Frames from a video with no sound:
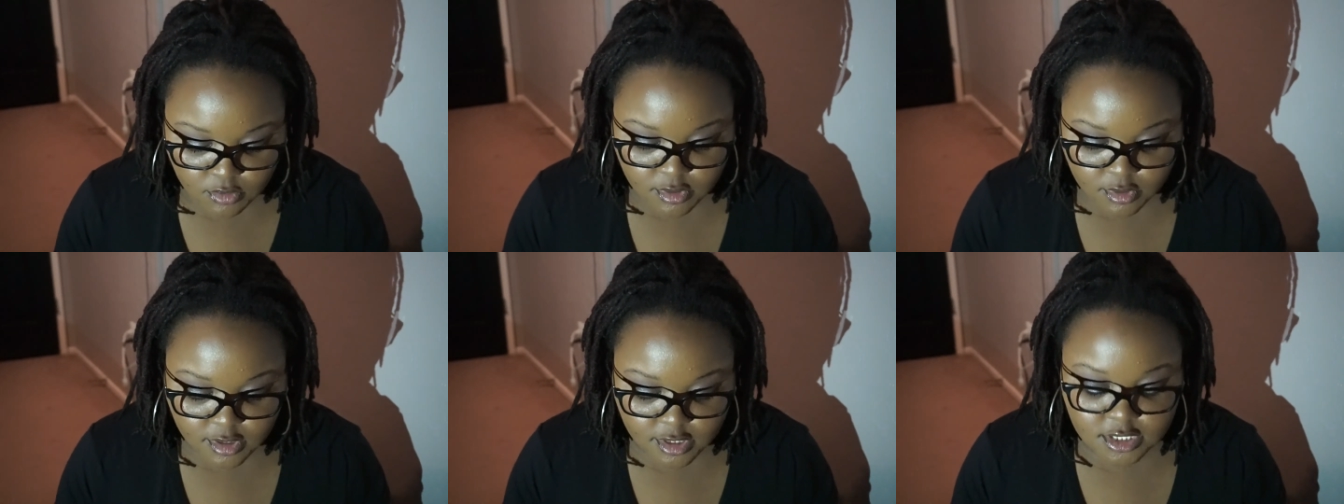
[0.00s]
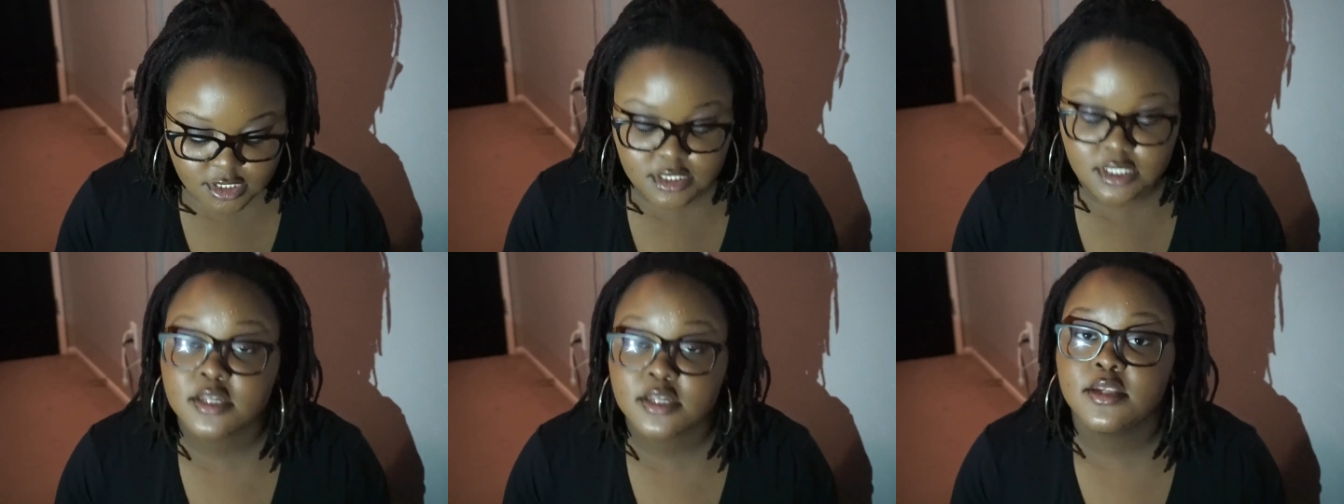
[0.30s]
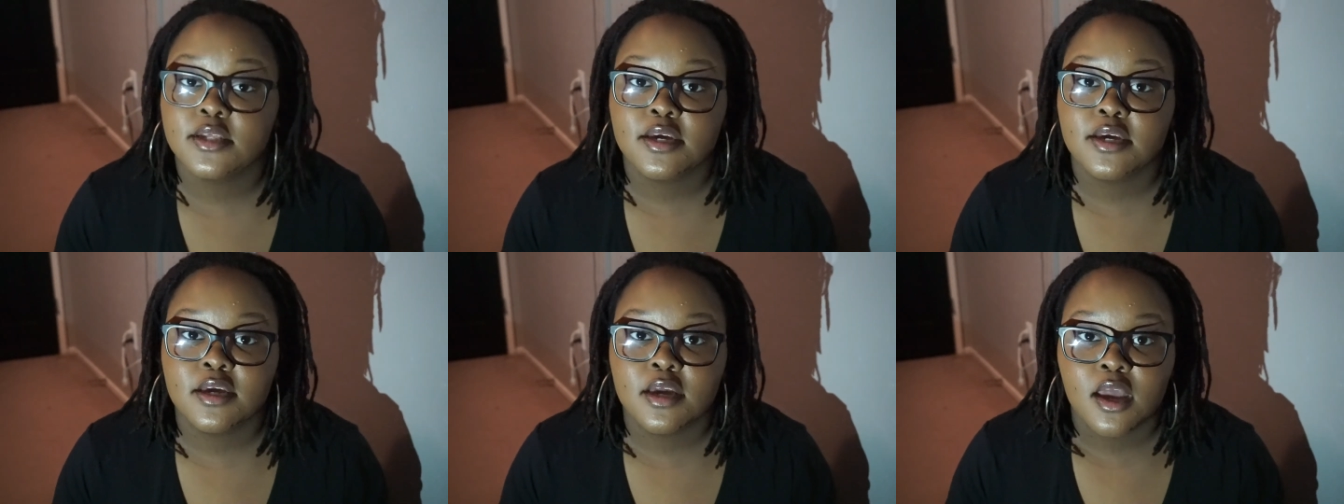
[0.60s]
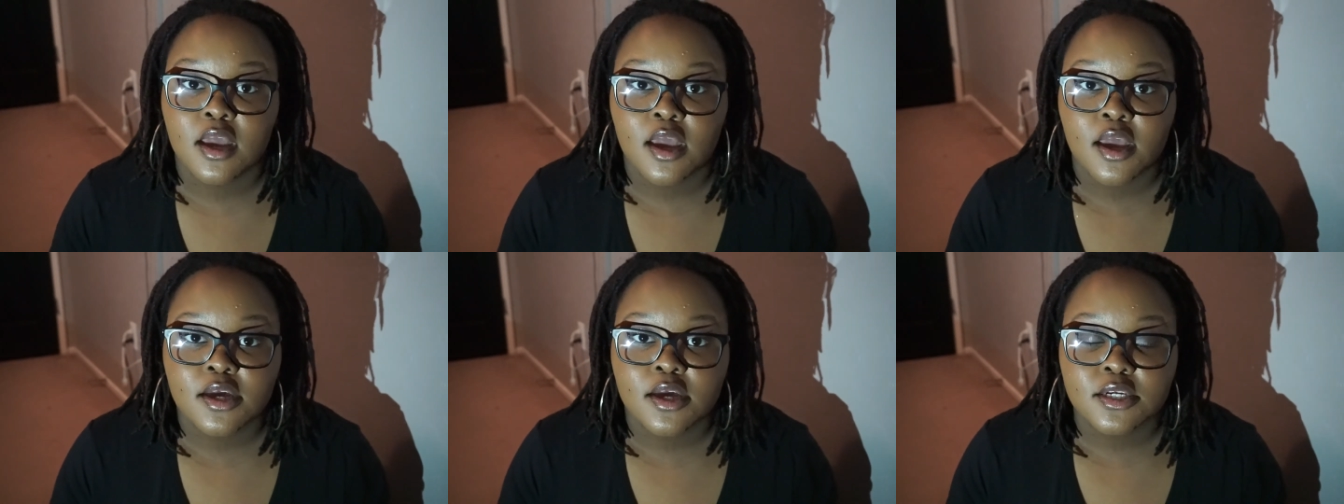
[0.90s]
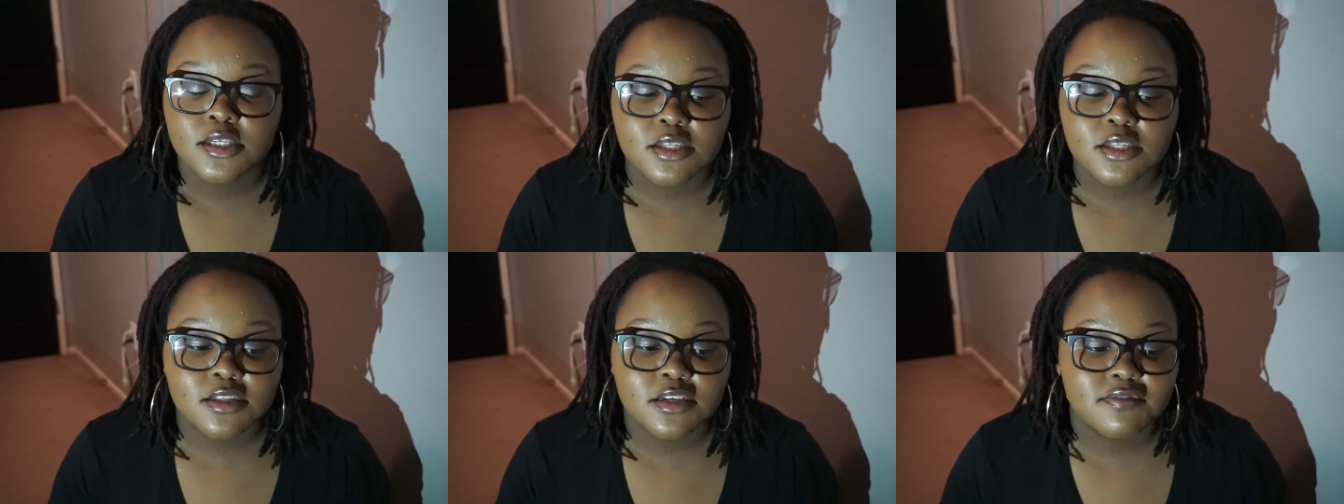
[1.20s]
realistically.
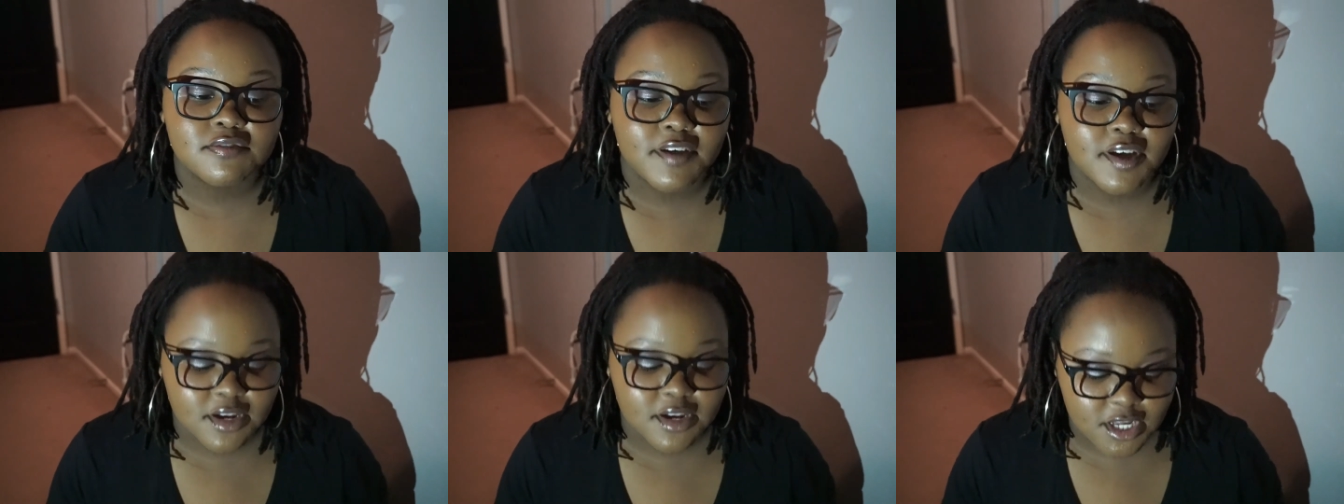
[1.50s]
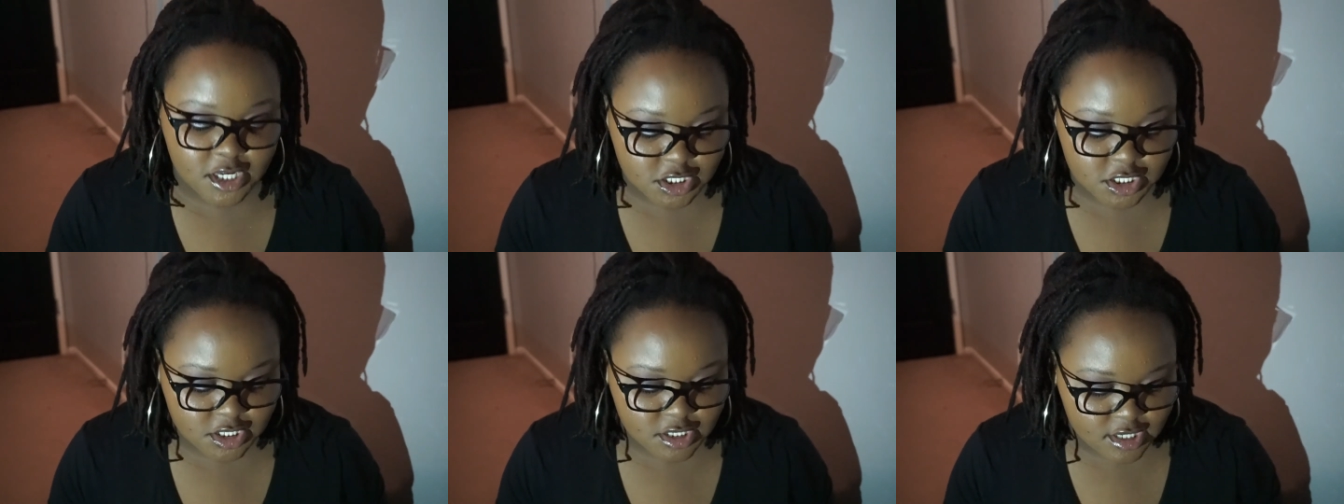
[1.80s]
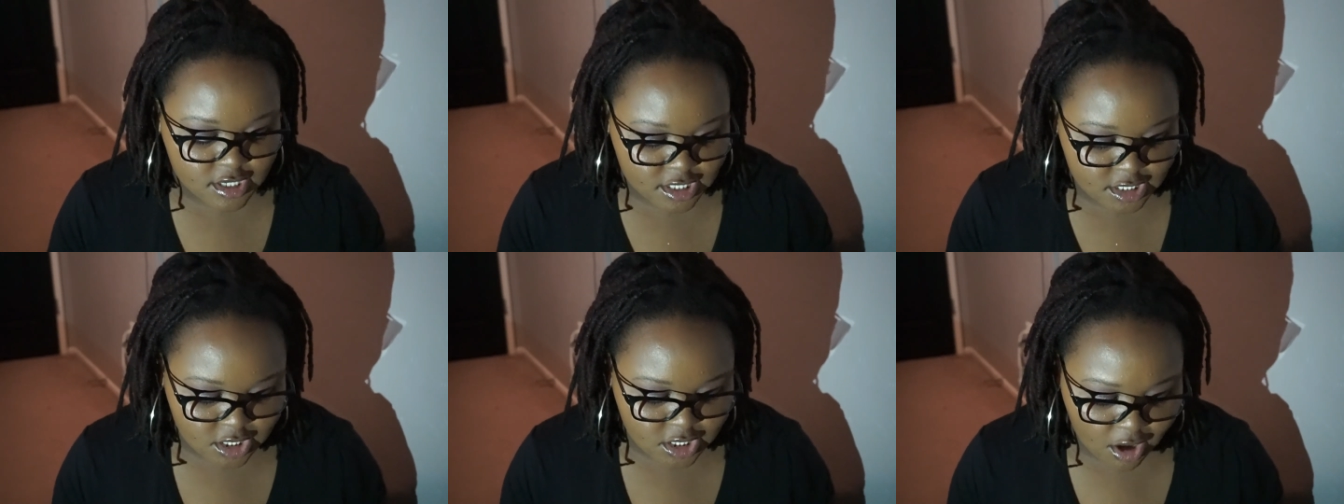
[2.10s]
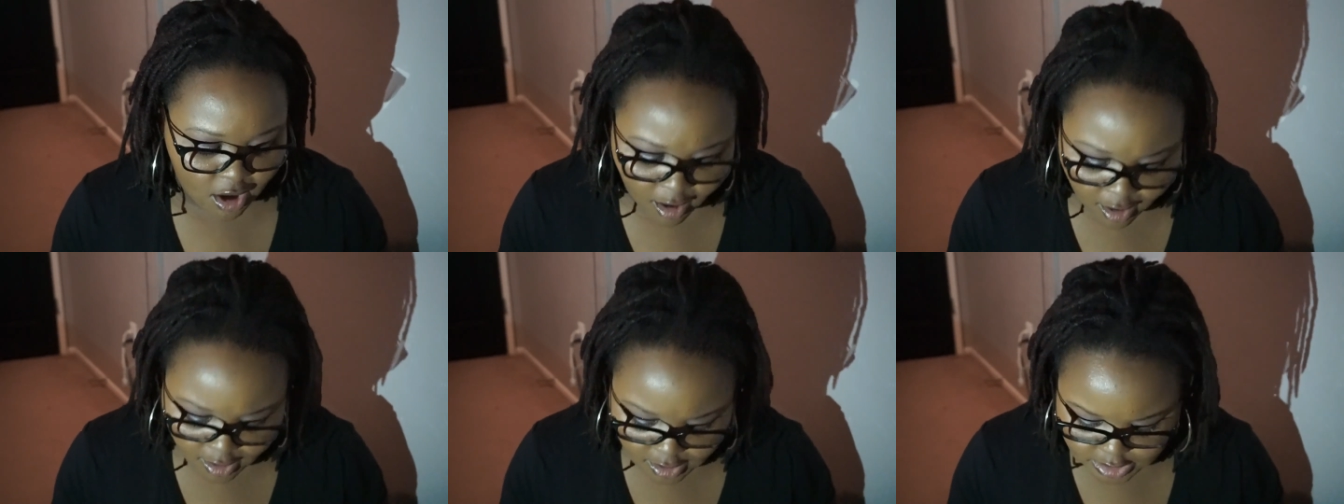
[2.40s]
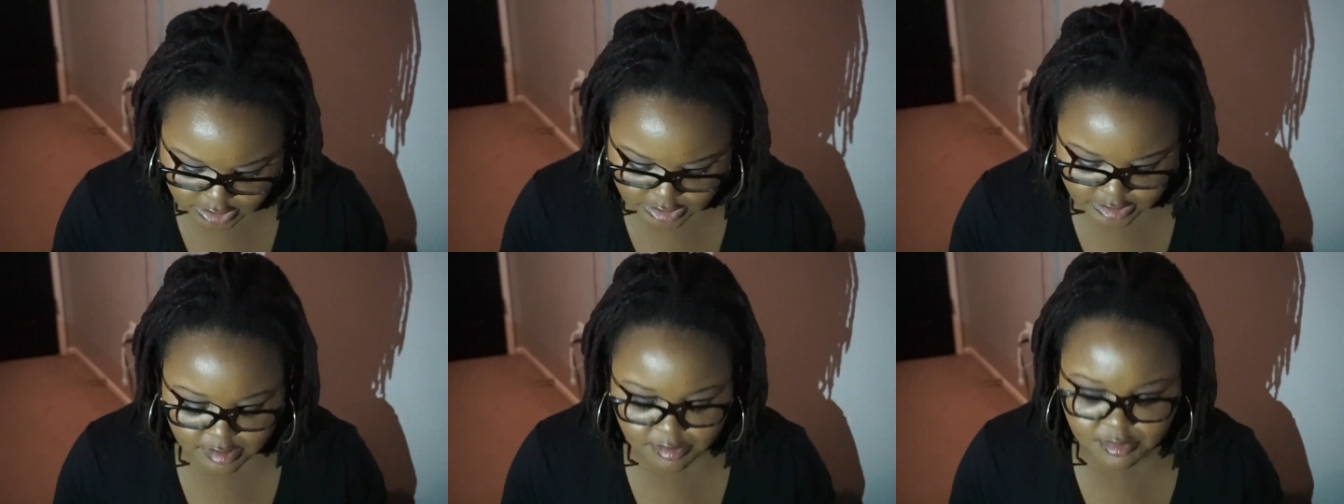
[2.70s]
So this foundation is
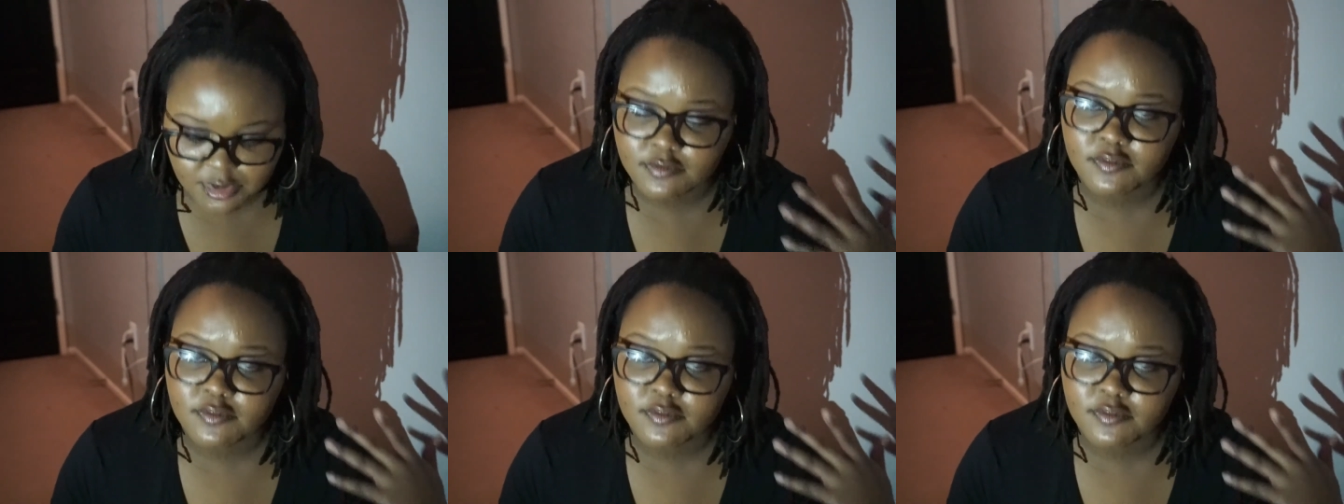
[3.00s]
awesome.